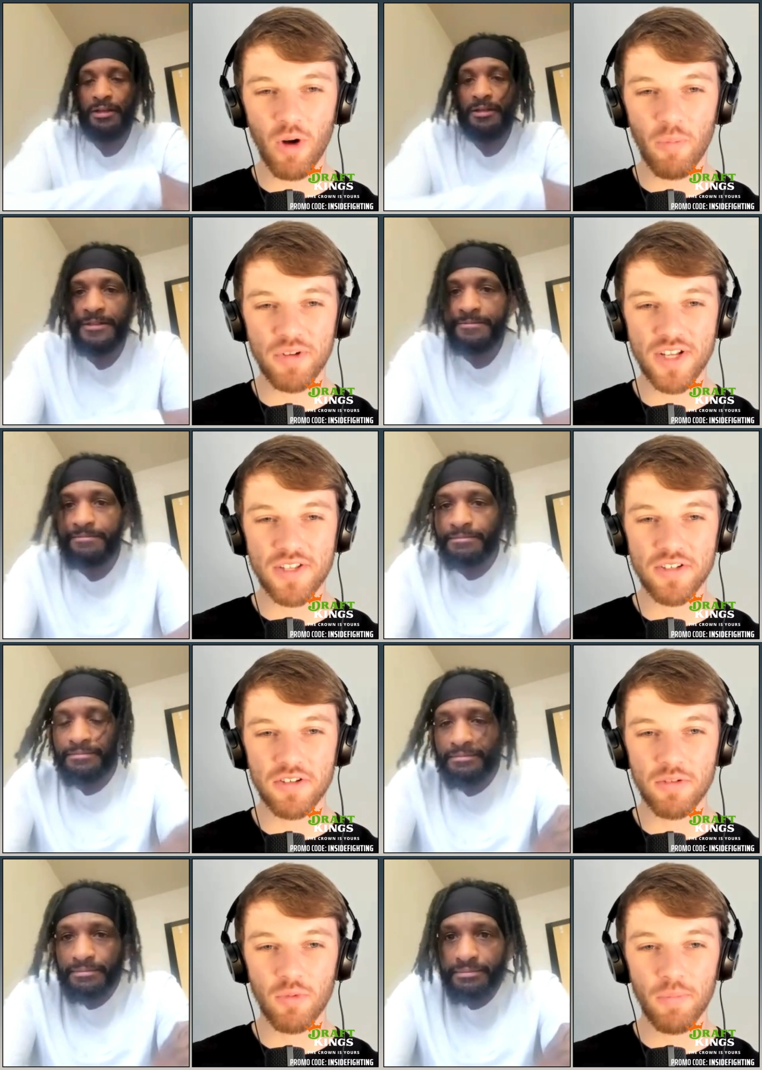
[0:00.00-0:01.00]
Speaker 1: what percentage
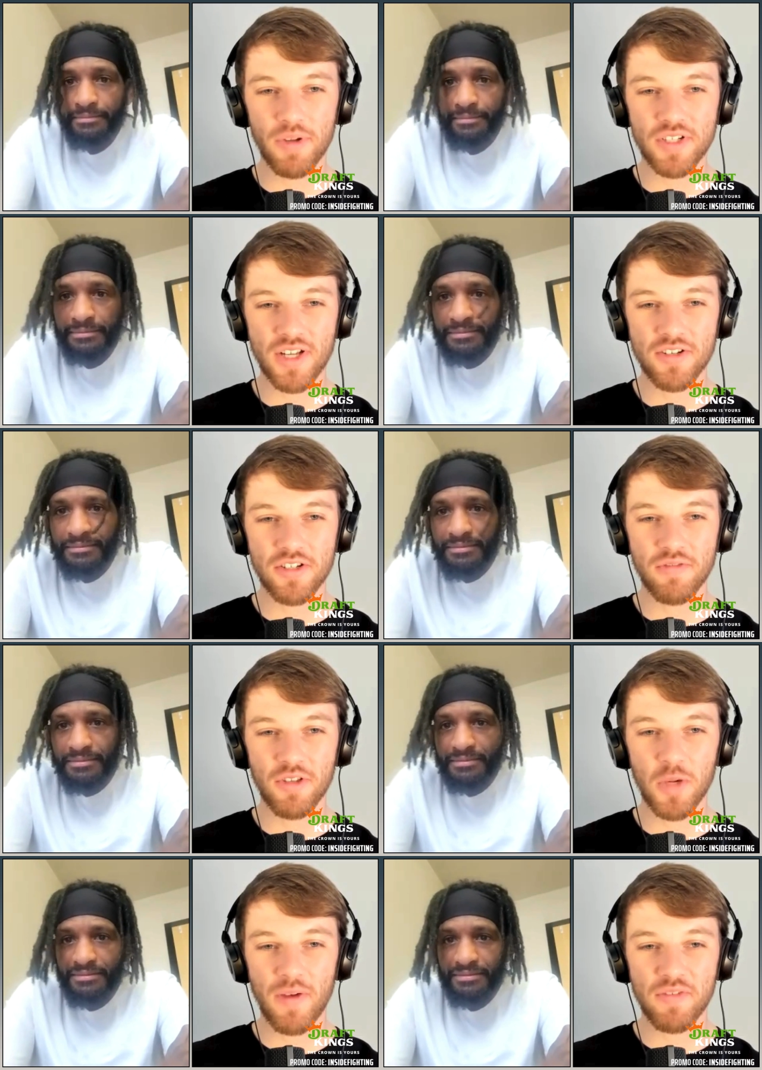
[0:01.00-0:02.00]
what percentage of the
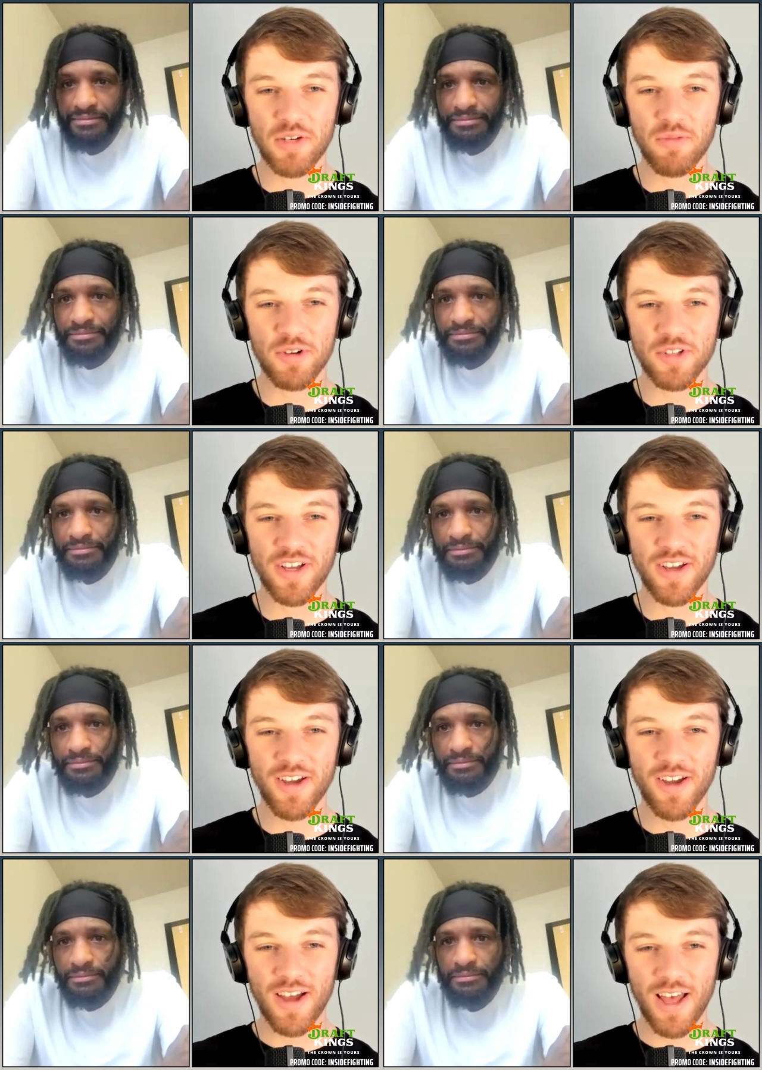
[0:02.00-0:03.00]
UFC roster
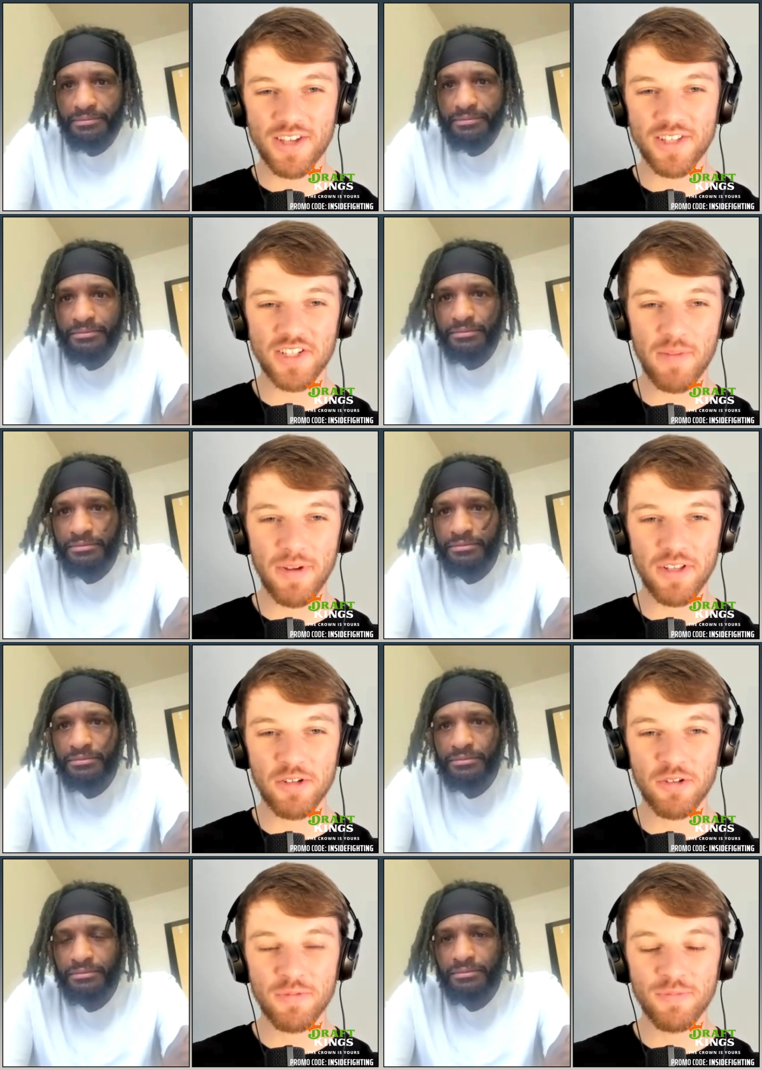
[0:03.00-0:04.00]
has that same attitude?